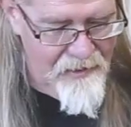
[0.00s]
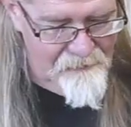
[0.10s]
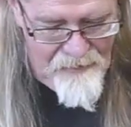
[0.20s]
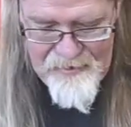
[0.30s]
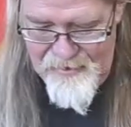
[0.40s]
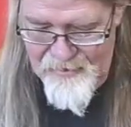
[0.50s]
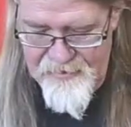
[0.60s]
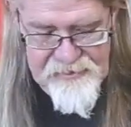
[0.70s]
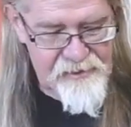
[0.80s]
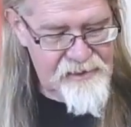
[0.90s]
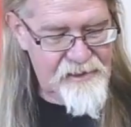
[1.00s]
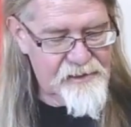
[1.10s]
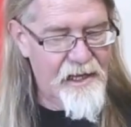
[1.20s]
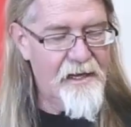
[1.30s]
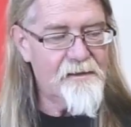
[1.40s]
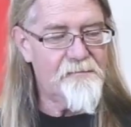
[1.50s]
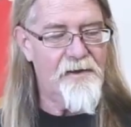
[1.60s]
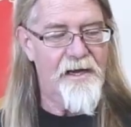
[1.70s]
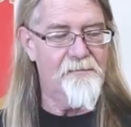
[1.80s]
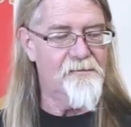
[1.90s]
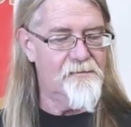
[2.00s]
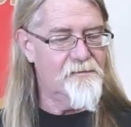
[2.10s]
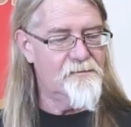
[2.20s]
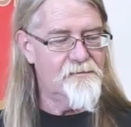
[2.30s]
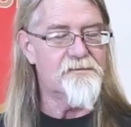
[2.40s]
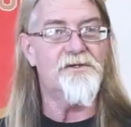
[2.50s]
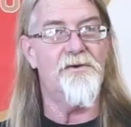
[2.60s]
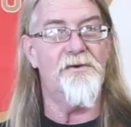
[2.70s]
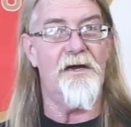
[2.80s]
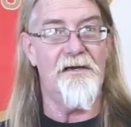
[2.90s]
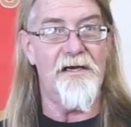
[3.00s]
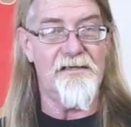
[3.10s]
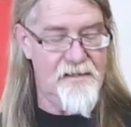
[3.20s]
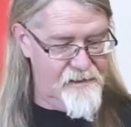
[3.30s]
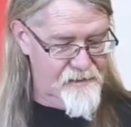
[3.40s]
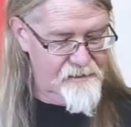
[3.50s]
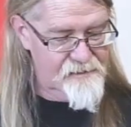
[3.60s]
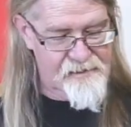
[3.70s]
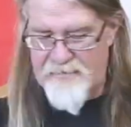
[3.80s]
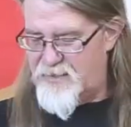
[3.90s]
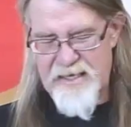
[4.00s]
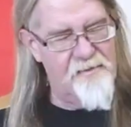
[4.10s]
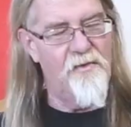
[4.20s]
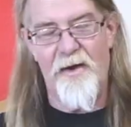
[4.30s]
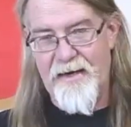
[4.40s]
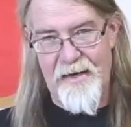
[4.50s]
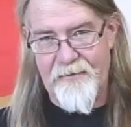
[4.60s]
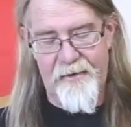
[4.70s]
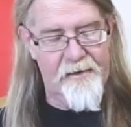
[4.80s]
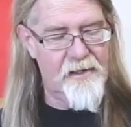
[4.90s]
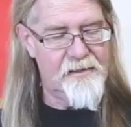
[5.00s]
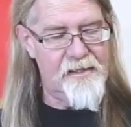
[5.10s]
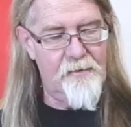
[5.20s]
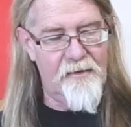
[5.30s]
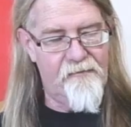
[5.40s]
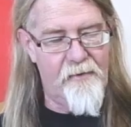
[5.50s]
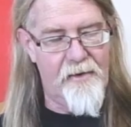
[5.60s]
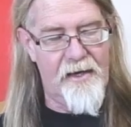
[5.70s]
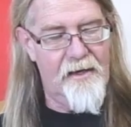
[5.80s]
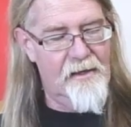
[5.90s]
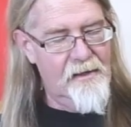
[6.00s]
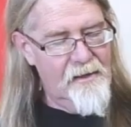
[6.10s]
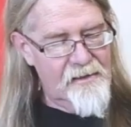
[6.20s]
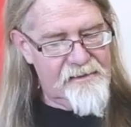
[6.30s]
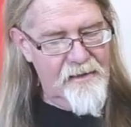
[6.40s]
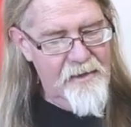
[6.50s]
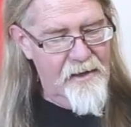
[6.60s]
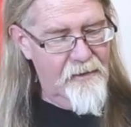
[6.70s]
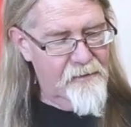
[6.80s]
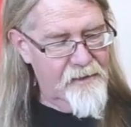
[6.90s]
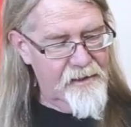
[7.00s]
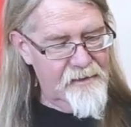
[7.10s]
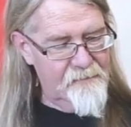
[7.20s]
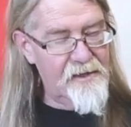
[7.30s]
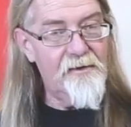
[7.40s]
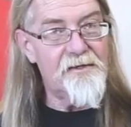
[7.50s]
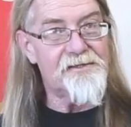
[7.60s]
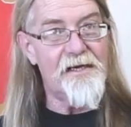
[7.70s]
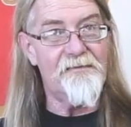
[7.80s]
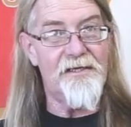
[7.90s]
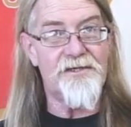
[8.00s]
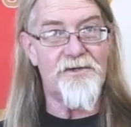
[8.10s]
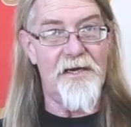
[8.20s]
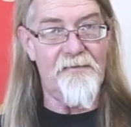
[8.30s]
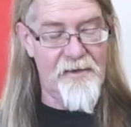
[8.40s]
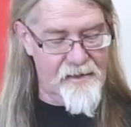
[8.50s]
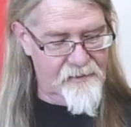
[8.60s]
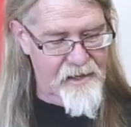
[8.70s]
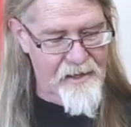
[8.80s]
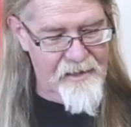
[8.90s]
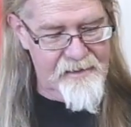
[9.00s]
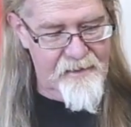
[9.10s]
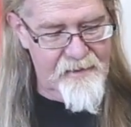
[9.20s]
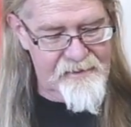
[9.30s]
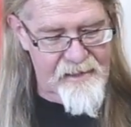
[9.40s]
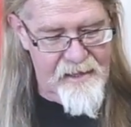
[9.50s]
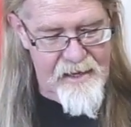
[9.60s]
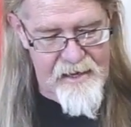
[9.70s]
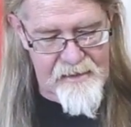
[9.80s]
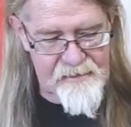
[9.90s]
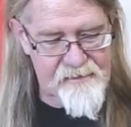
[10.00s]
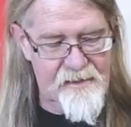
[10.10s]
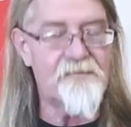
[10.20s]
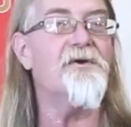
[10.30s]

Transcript: on. This is the stock pipe to a 1970 whatever T140. Somehow in the middle of the 70s, Triumph got a great idea. They said, hey, instead of